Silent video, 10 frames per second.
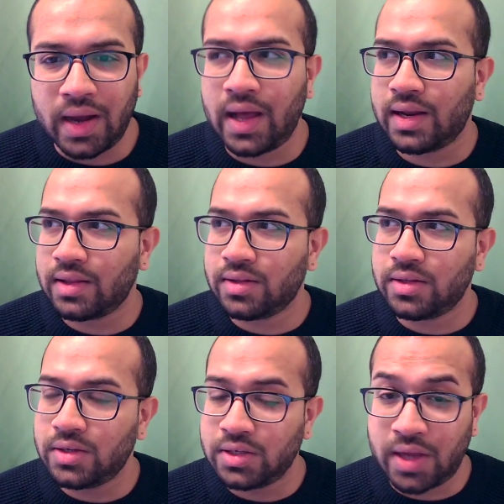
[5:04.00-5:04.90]
a lot of
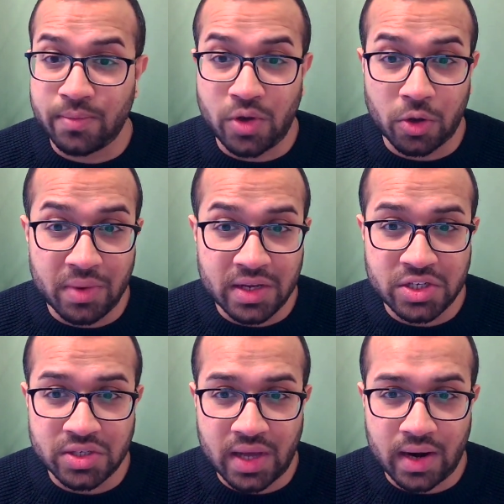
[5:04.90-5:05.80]
the times
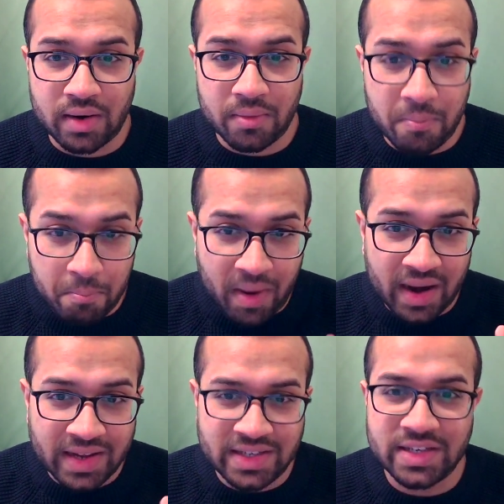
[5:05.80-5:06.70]
documentations are
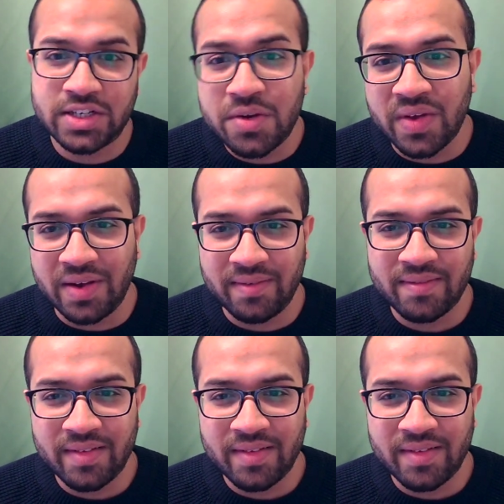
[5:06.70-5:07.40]
marketing driven,